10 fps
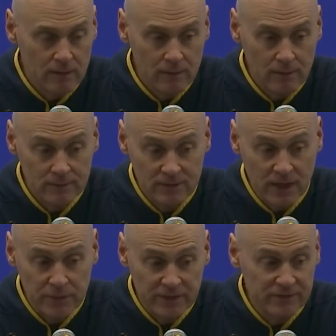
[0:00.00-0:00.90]
You know,
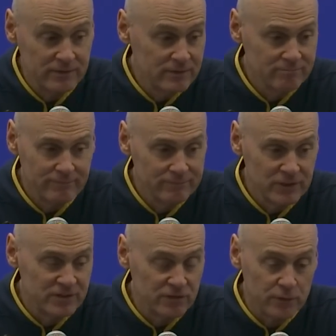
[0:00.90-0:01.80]
Tyrese
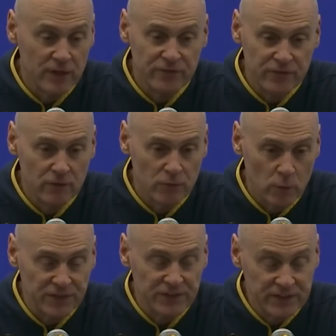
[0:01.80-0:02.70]
just has a great feel for
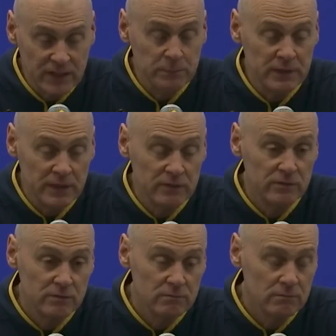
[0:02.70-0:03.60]
what the team
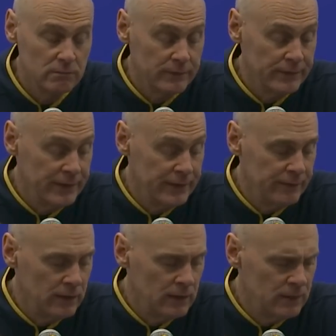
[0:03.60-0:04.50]
needs.
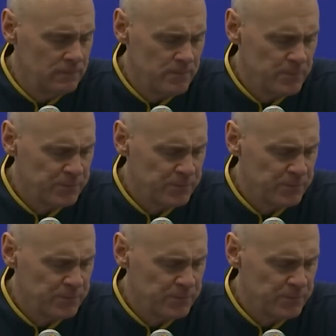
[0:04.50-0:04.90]
And,